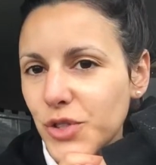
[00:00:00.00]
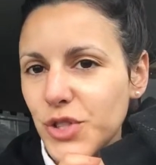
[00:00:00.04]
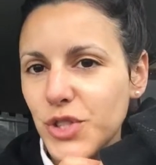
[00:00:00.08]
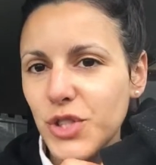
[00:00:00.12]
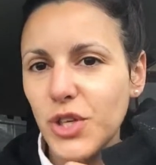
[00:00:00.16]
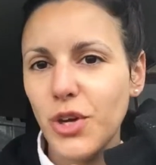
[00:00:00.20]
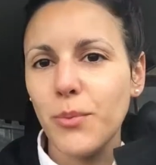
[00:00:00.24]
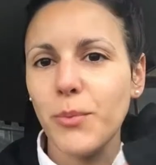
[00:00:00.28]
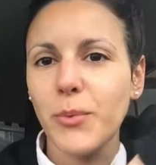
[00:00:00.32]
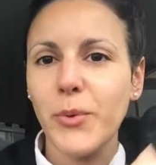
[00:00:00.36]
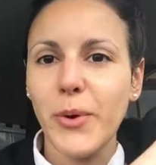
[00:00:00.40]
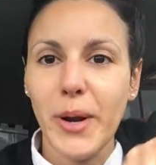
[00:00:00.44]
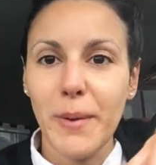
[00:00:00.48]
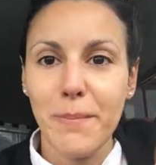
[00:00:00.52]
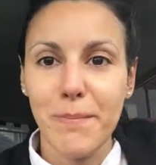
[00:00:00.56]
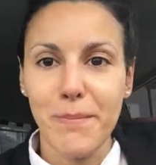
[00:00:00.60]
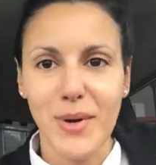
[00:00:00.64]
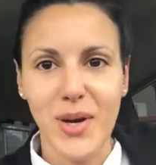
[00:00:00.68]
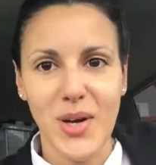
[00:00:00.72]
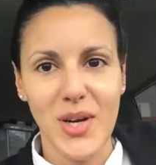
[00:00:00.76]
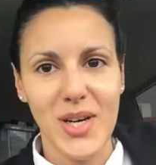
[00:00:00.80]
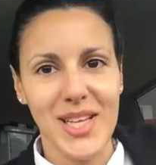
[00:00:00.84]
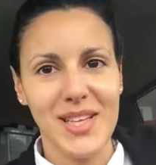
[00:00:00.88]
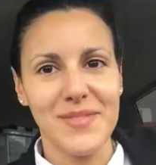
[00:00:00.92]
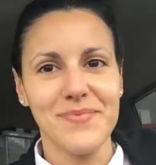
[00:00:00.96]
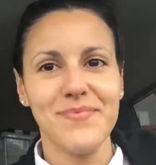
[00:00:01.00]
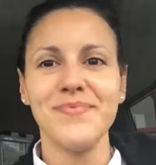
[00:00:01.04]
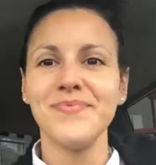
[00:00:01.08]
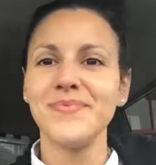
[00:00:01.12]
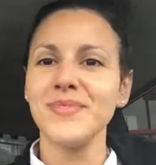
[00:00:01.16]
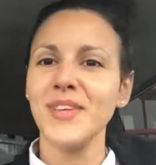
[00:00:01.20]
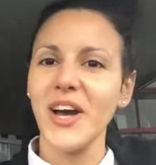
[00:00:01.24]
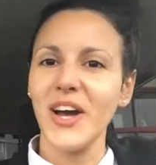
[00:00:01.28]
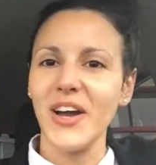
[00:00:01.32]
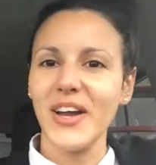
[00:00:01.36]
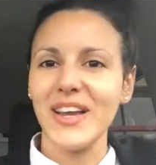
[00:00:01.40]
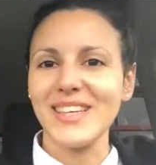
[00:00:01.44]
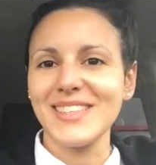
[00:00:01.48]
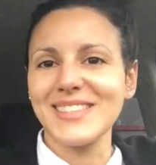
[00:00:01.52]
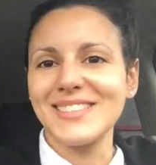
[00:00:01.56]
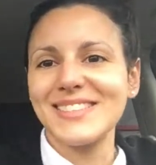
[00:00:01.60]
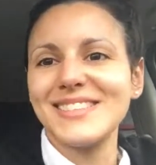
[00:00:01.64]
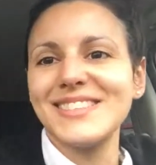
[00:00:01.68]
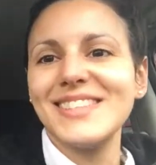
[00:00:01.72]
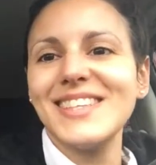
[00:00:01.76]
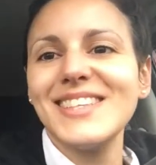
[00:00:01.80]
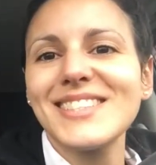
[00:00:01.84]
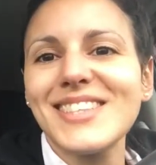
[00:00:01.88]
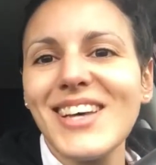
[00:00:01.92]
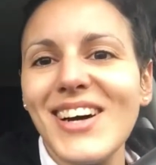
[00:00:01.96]
some crepe party. All right,
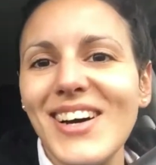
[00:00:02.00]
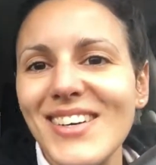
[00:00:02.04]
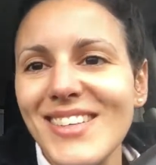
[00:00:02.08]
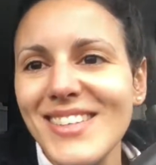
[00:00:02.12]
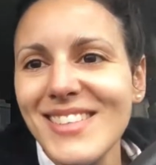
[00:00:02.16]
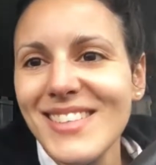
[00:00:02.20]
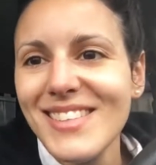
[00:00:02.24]
let's go.